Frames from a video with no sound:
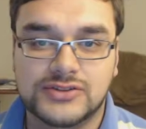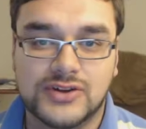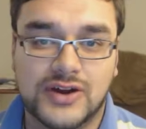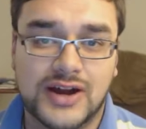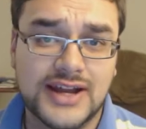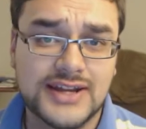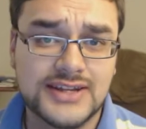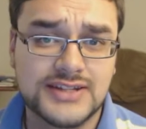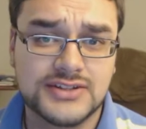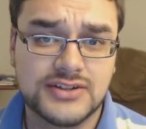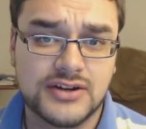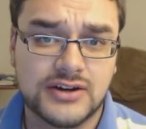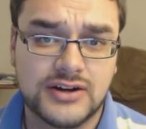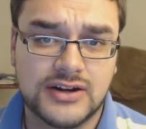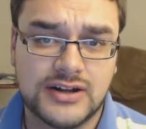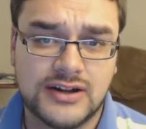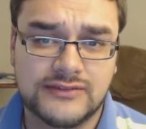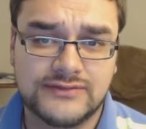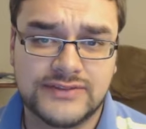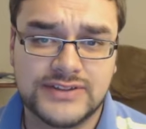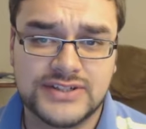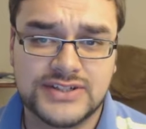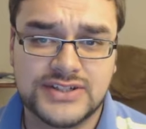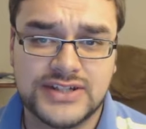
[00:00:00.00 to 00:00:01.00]
So I started
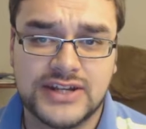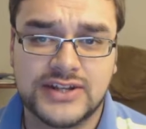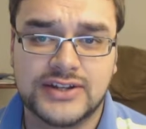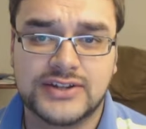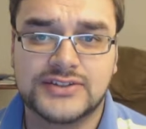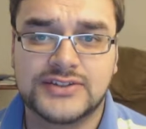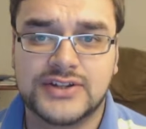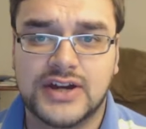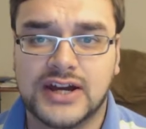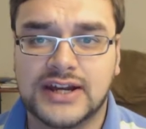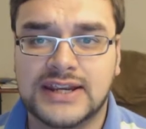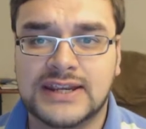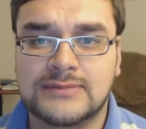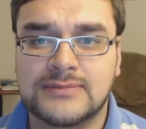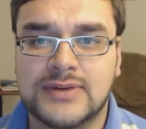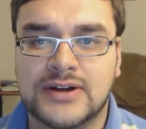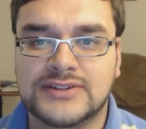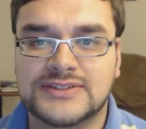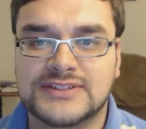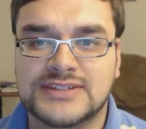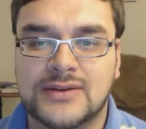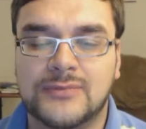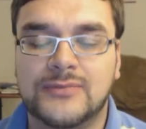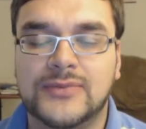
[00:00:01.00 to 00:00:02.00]
off this channel talking
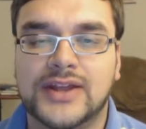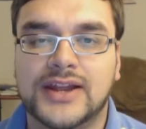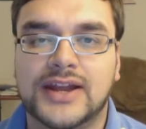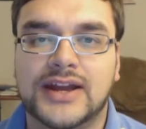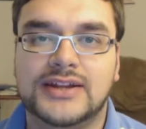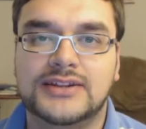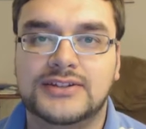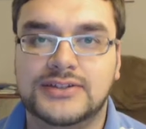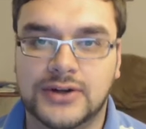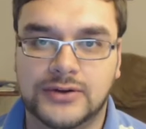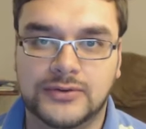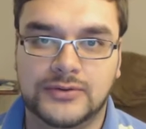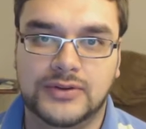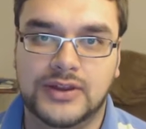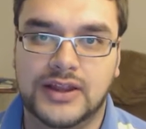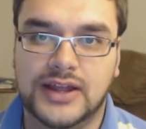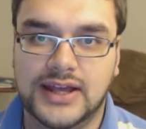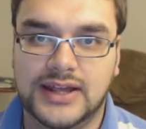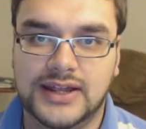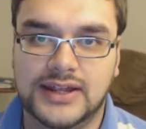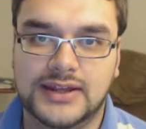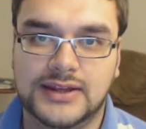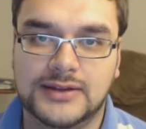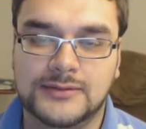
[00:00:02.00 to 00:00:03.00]
about something I don't
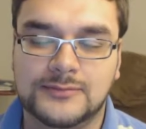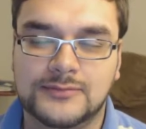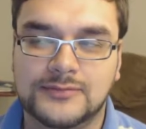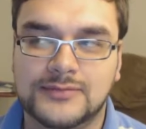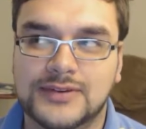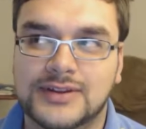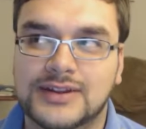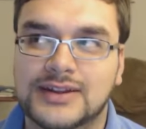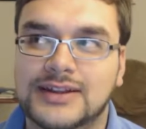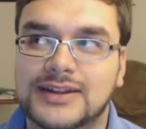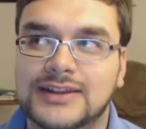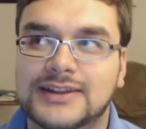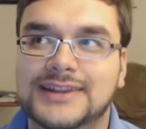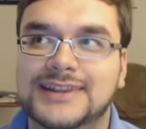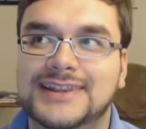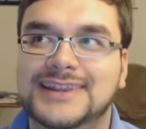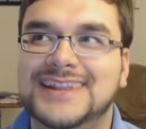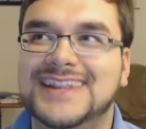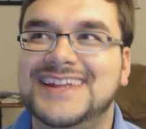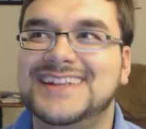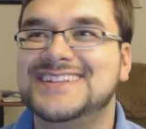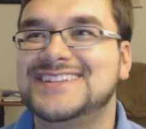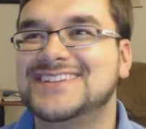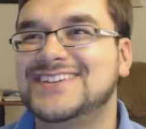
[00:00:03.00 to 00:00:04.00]
like.
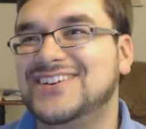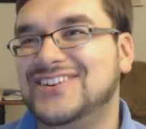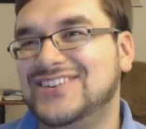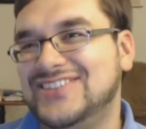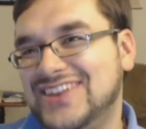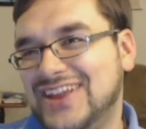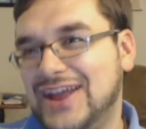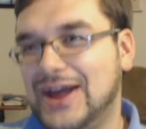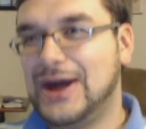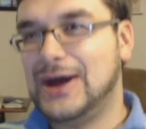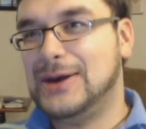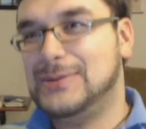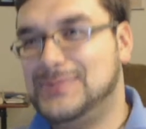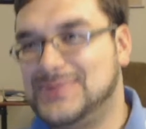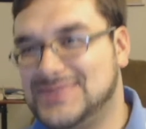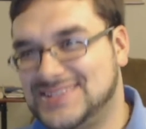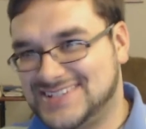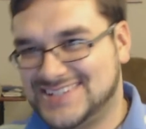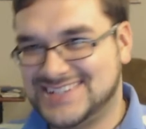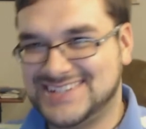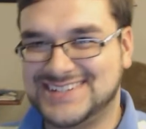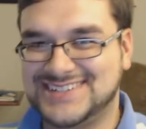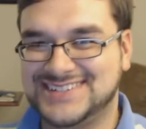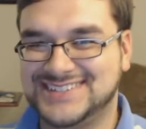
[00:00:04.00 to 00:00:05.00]
Let's go the
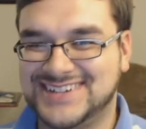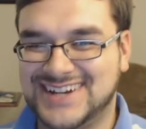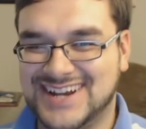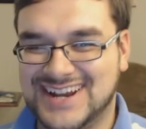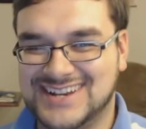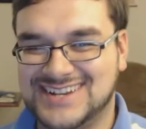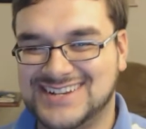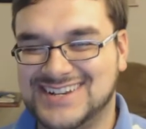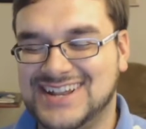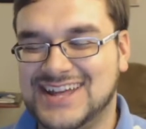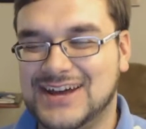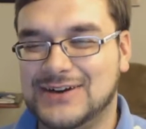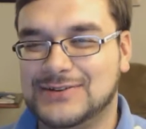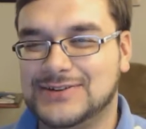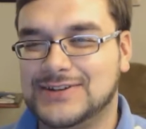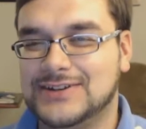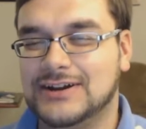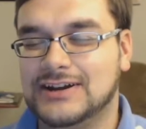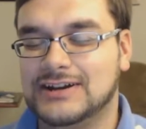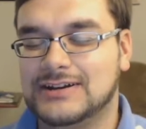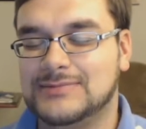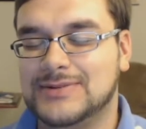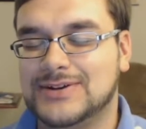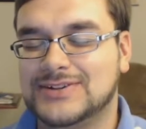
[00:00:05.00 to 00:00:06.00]
opposite direction now and
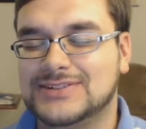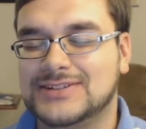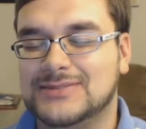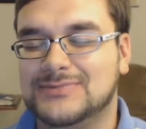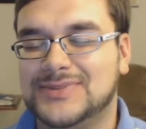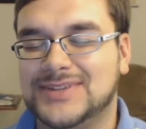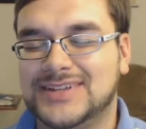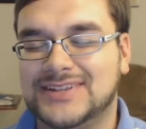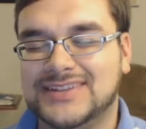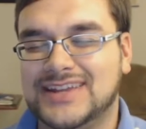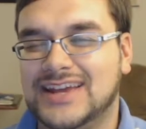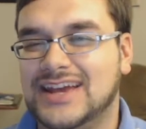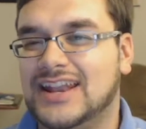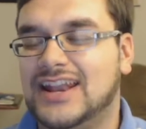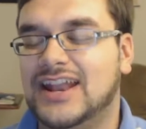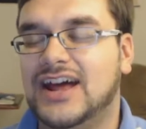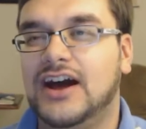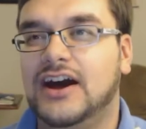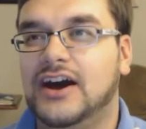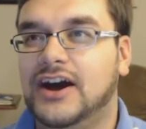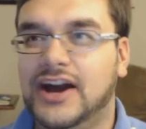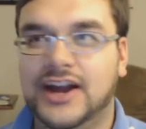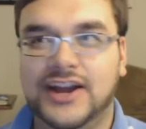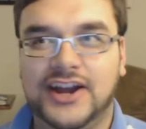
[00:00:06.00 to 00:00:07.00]
talk about something that
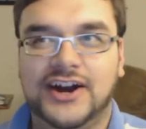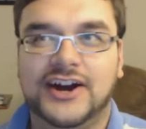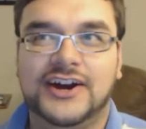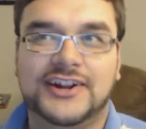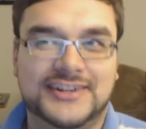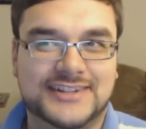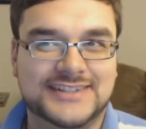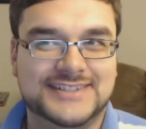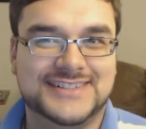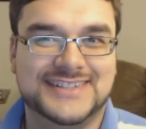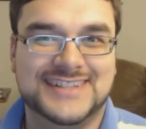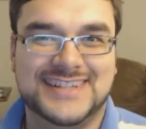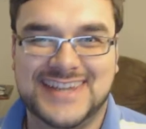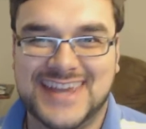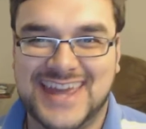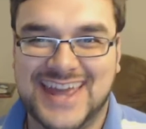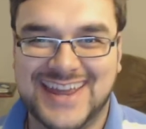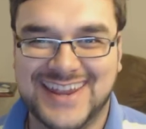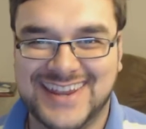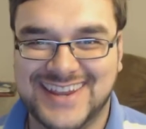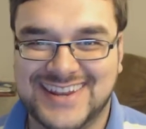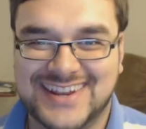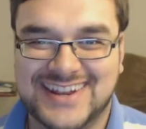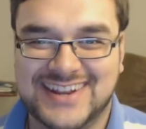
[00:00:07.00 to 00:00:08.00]
I honestly
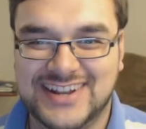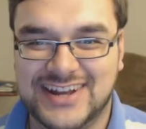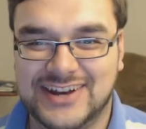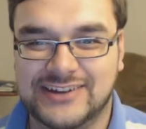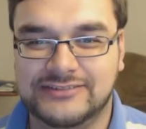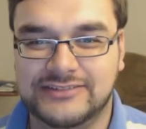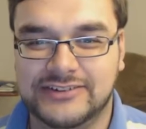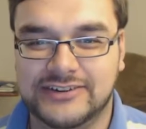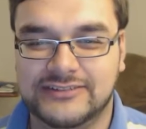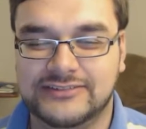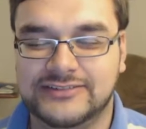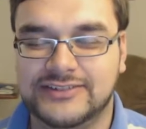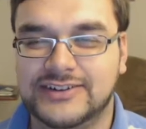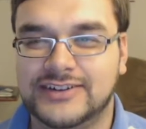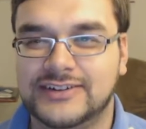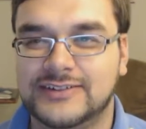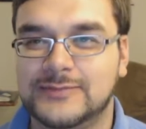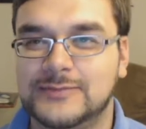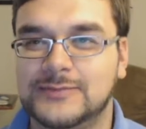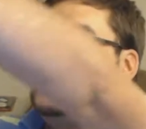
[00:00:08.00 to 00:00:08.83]
can't get enough of.